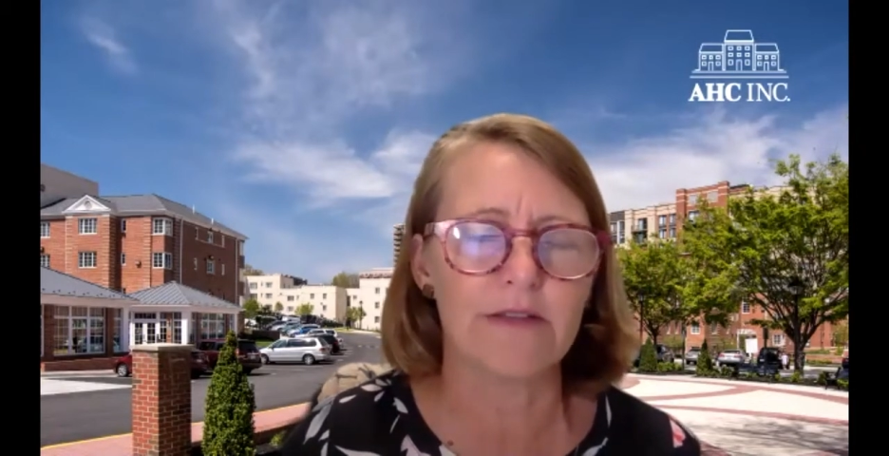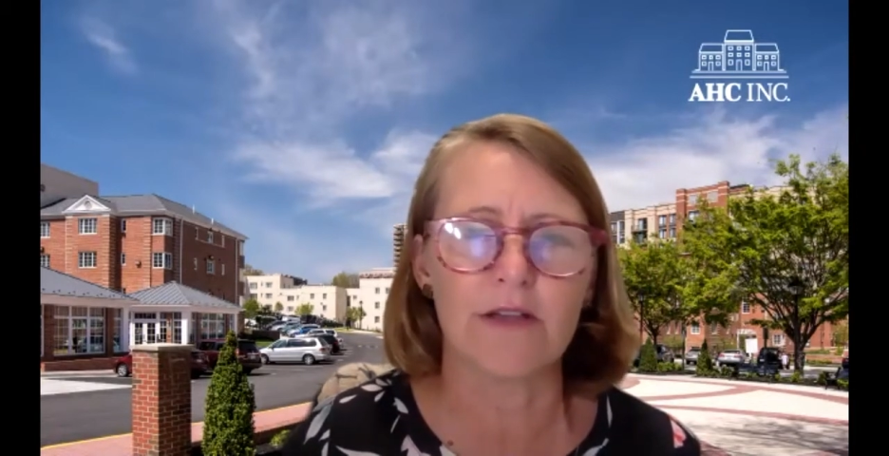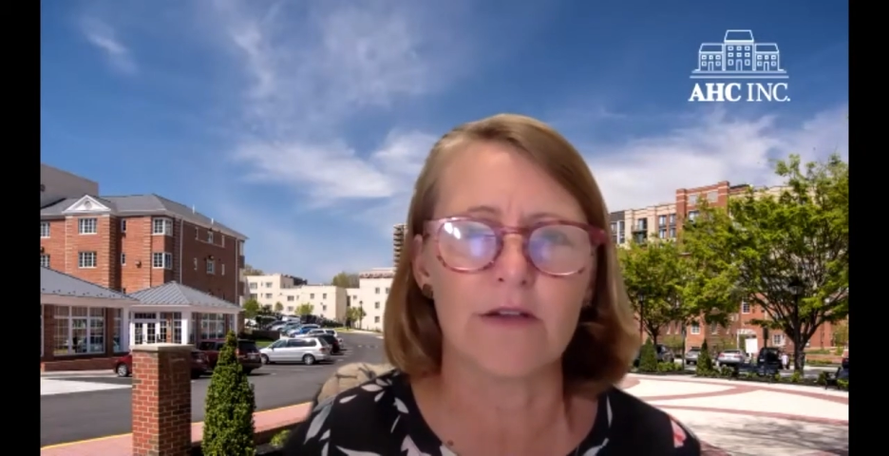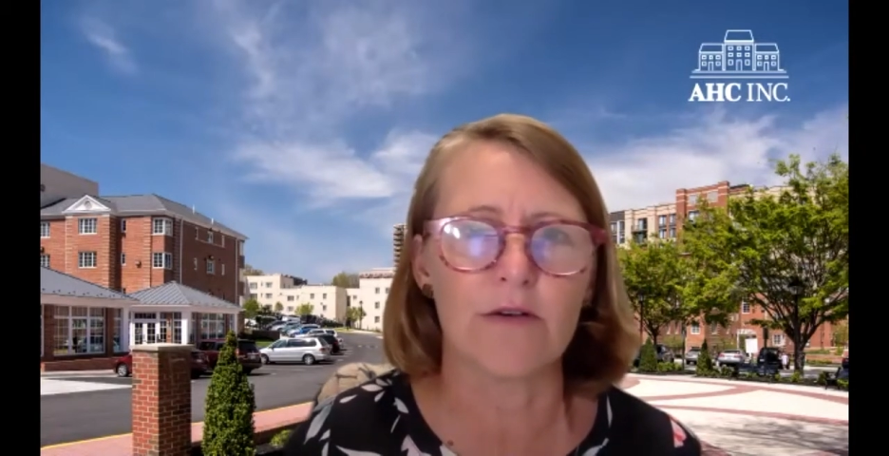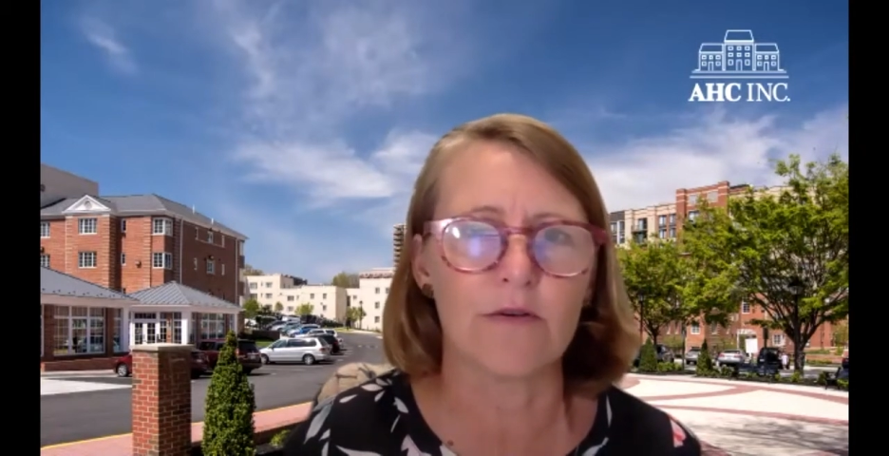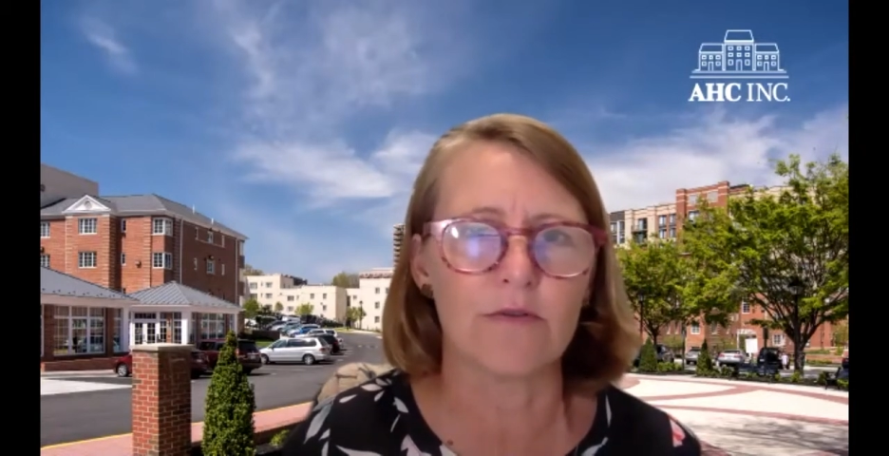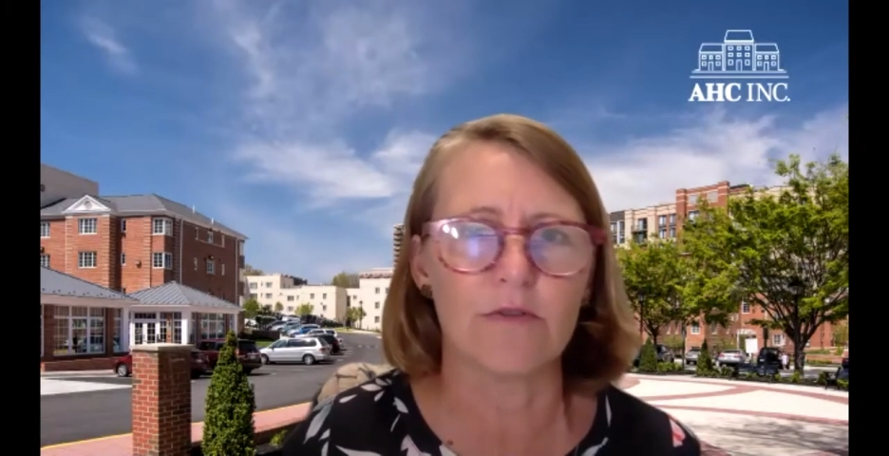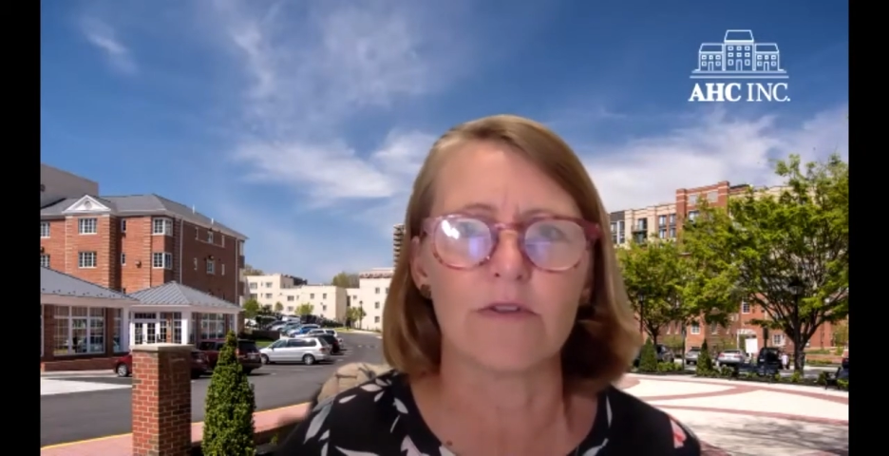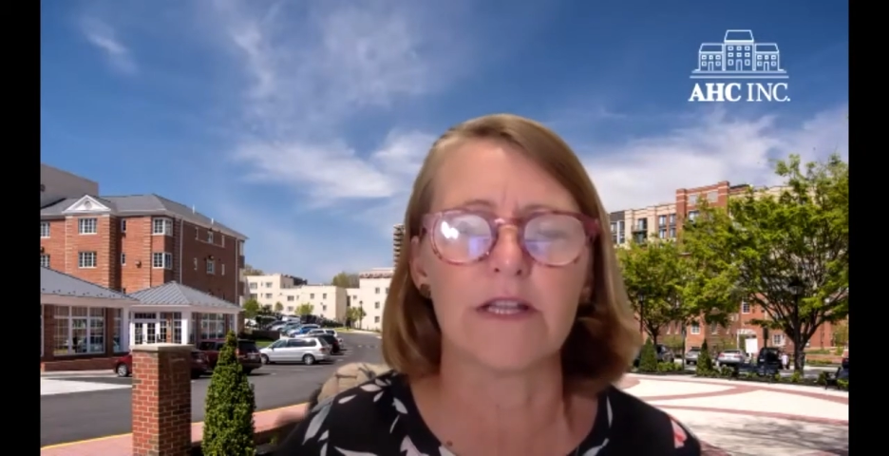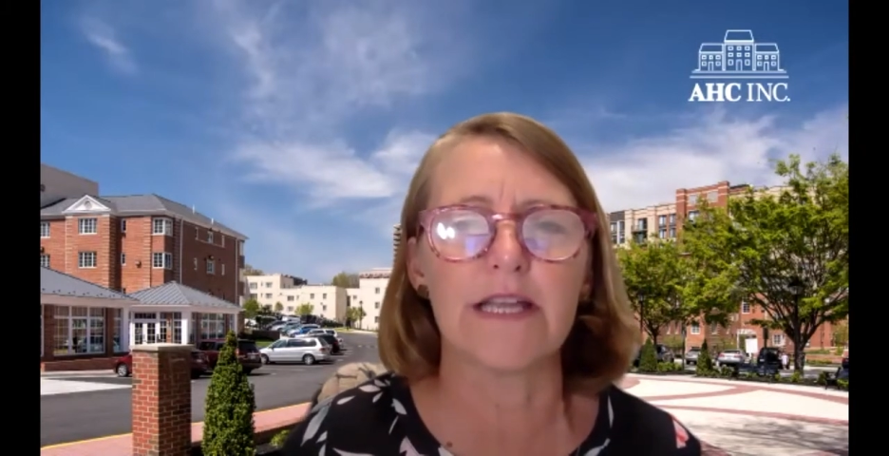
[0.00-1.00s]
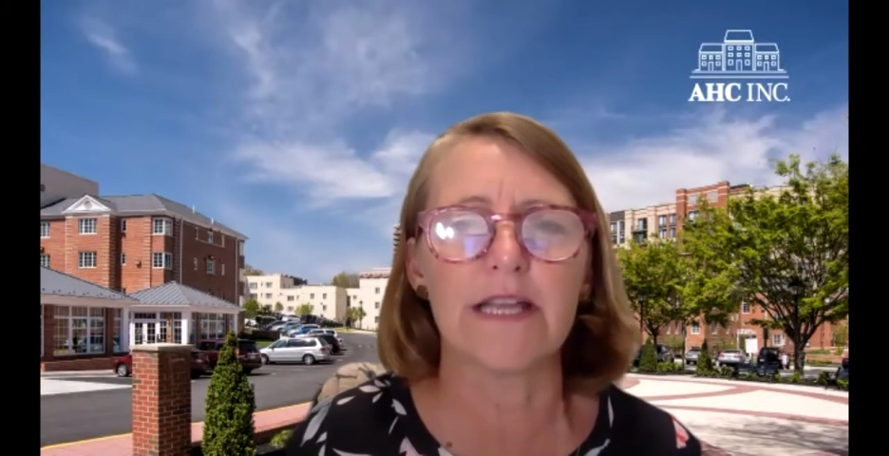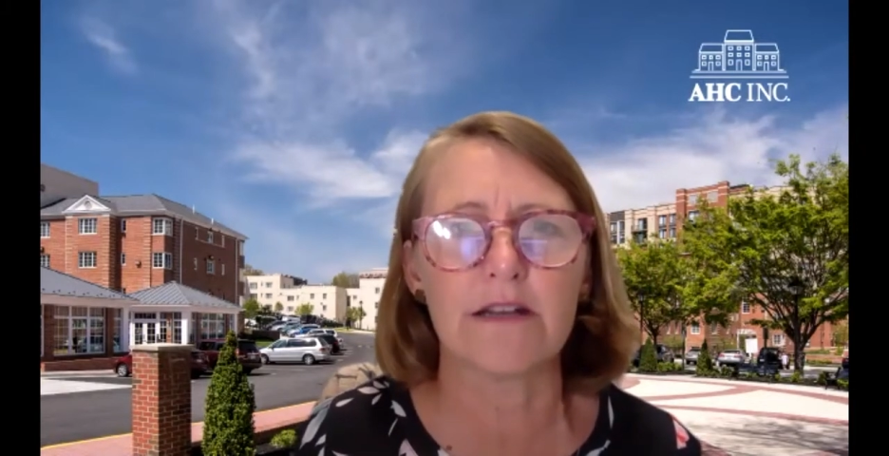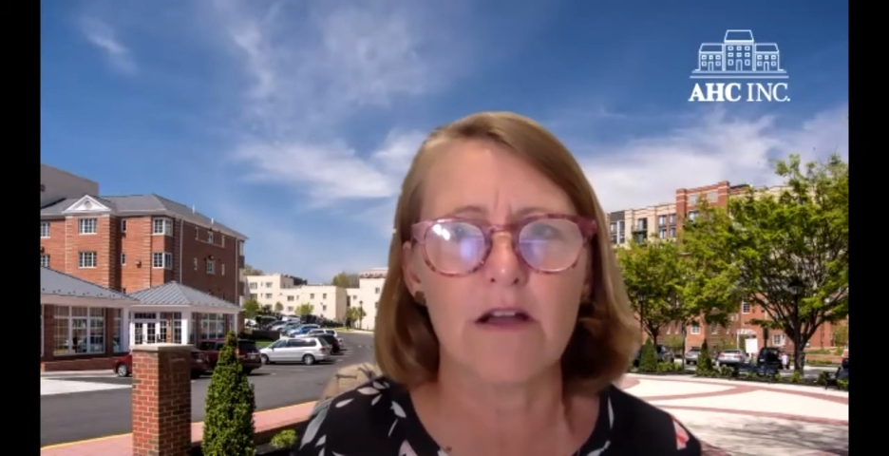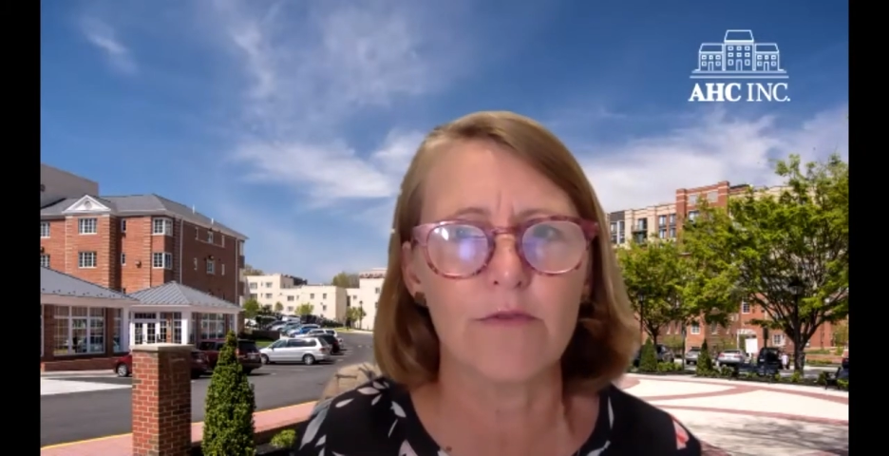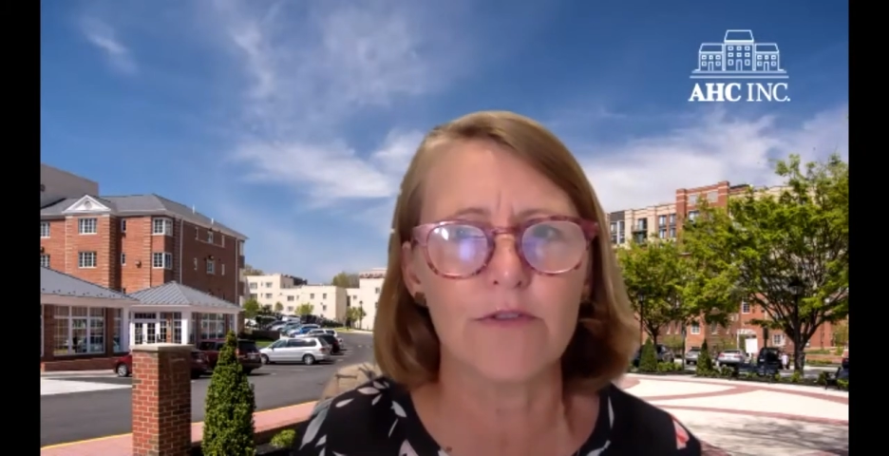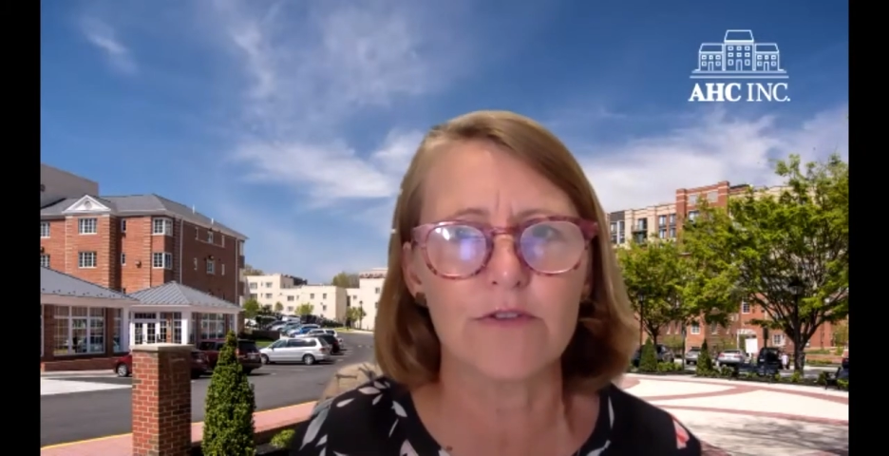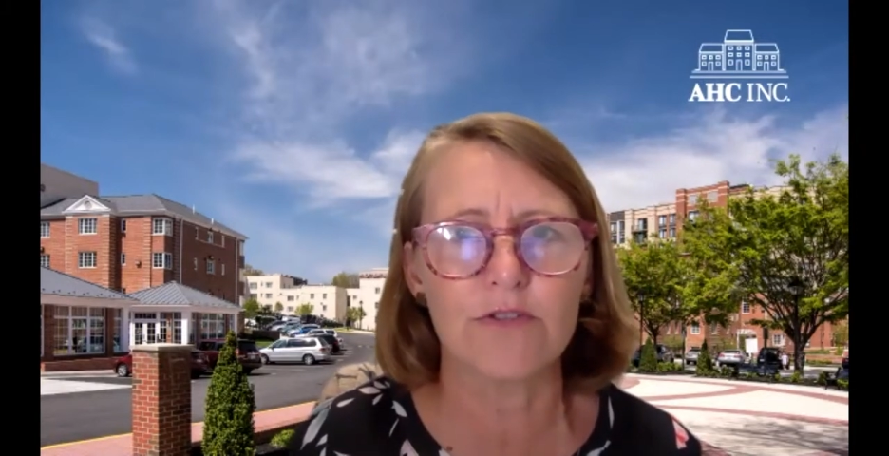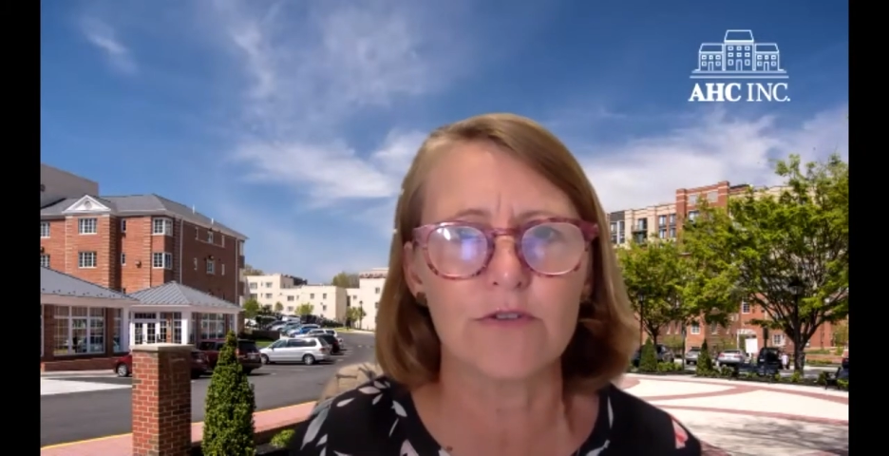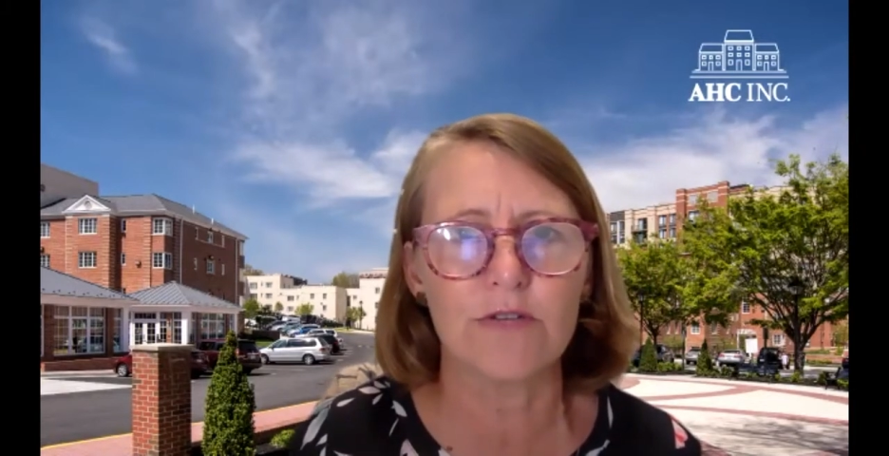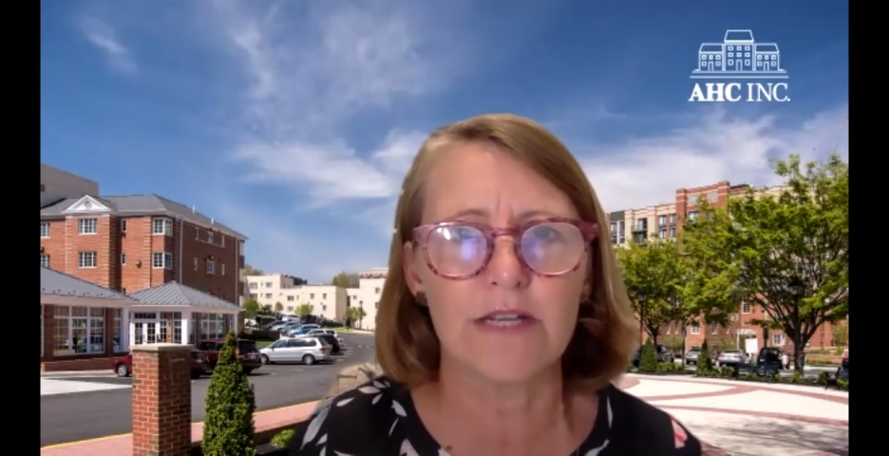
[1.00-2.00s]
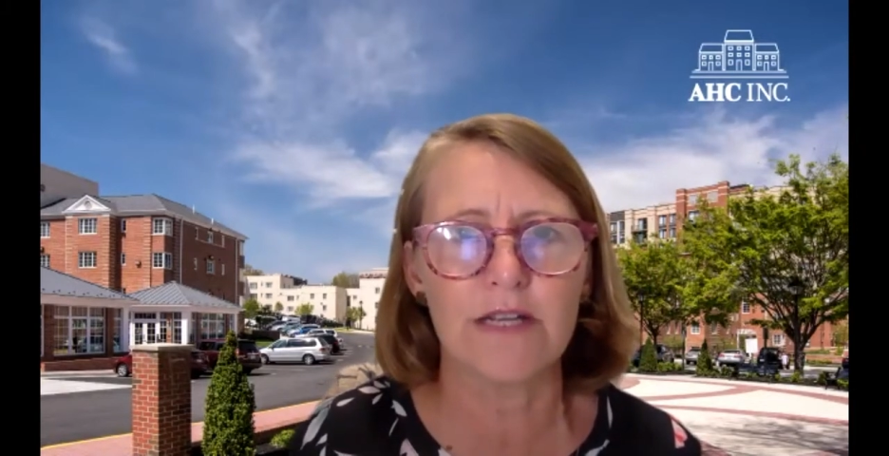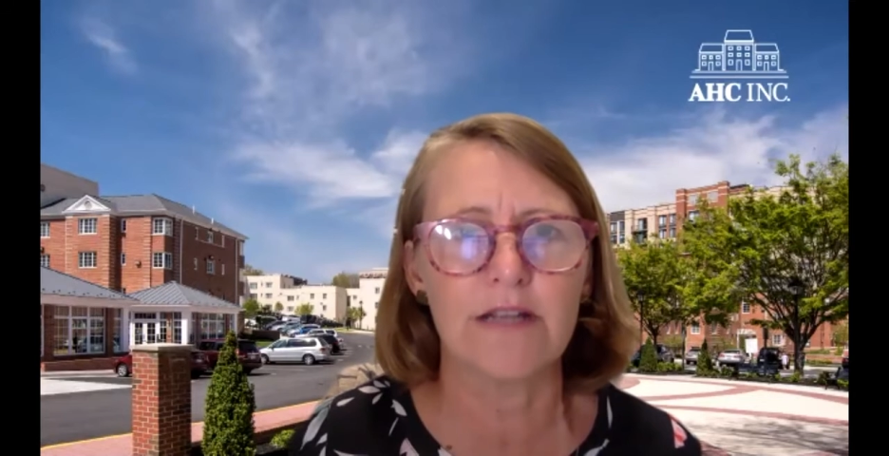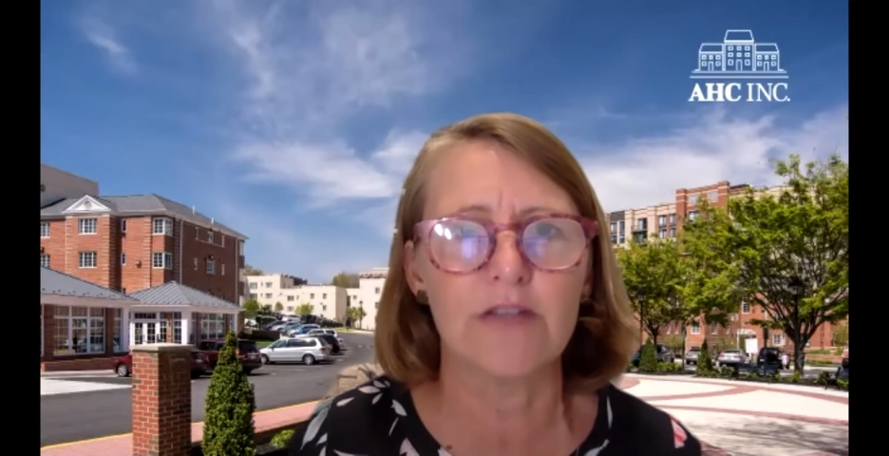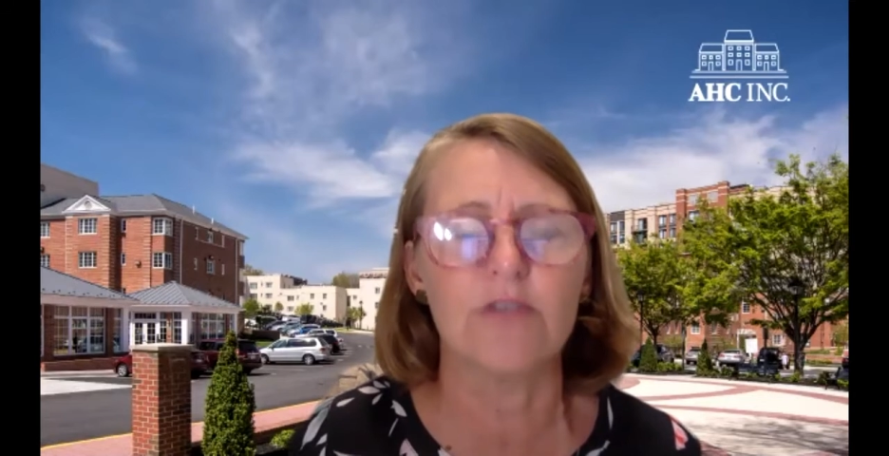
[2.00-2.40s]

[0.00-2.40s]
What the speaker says: So you're really hit it off with your student,